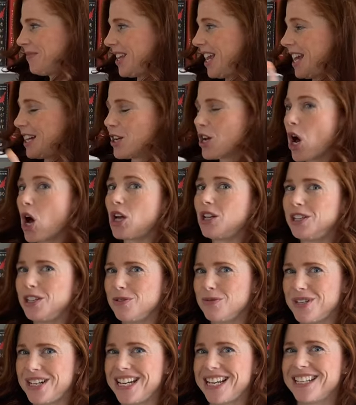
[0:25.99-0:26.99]
And
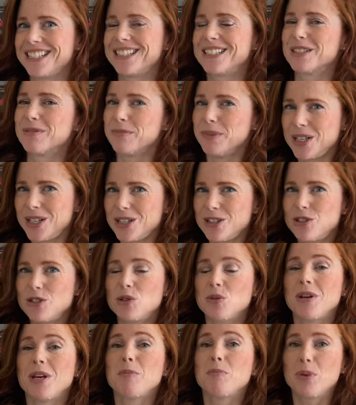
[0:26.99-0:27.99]
Collingwood is committed
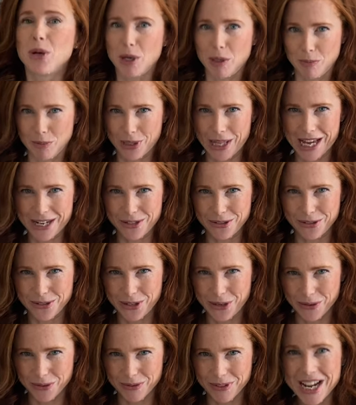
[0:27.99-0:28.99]
to a purple
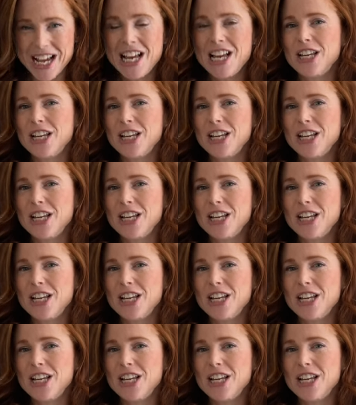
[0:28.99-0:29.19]
undertone.